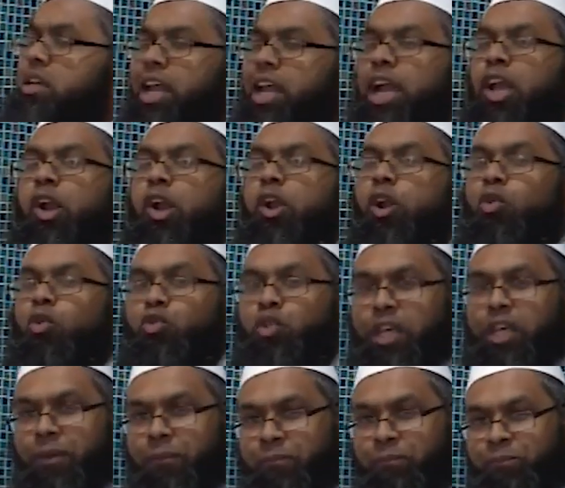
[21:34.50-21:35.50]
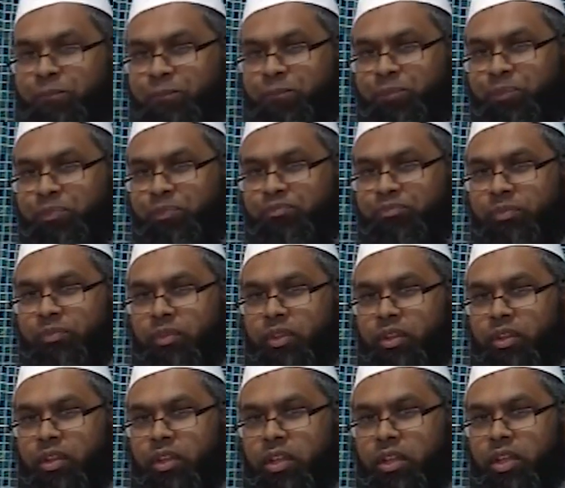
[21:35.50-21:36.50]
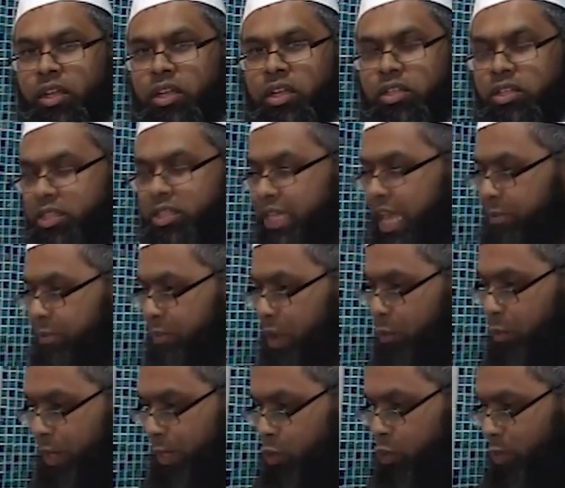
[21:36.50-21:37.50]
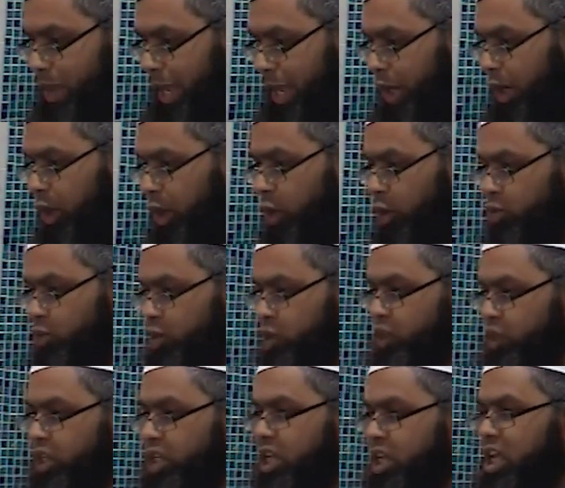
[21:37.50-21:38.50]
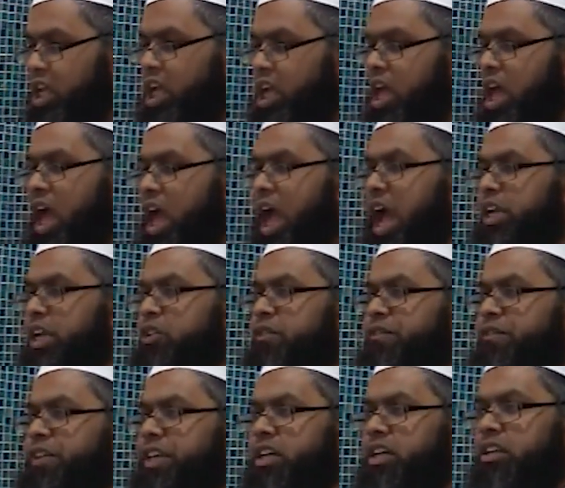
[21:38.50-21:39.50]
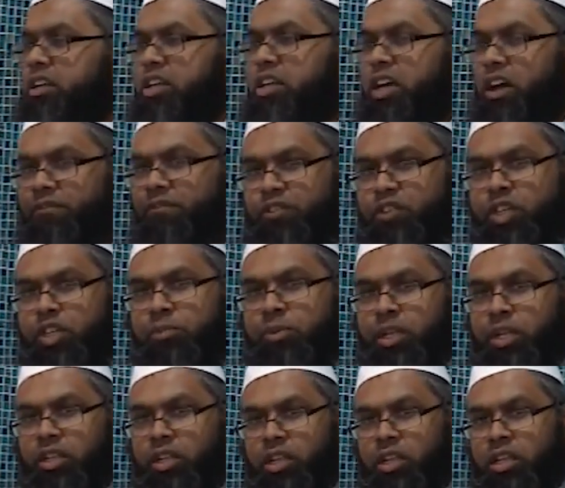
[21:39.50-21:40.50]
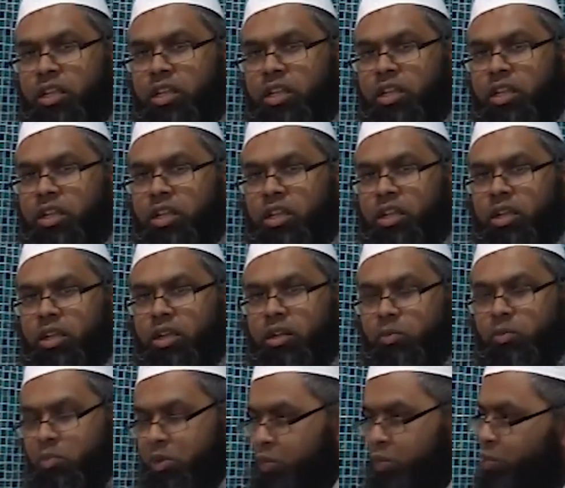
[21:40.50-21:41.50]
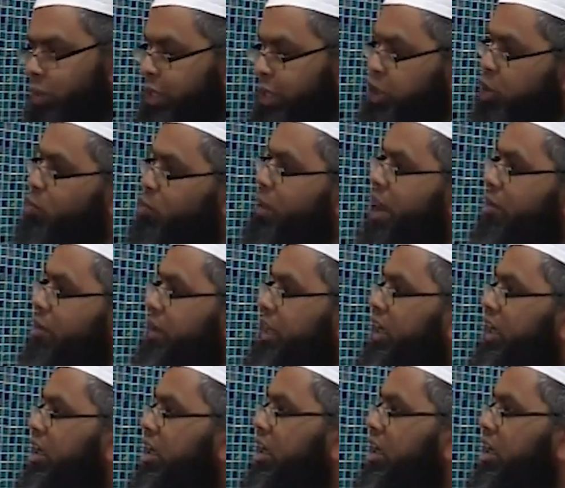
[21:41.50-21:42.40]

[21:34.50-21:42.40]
like clothing. The same way when you wear clothes and you feel comfortable with what you're wearing,